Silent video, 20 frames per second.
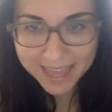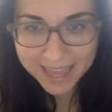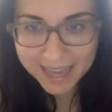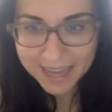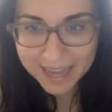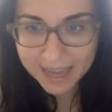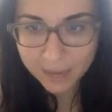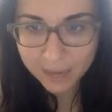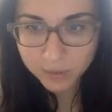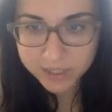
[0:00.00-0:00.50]

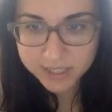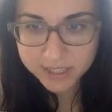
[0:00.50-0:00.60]
And I would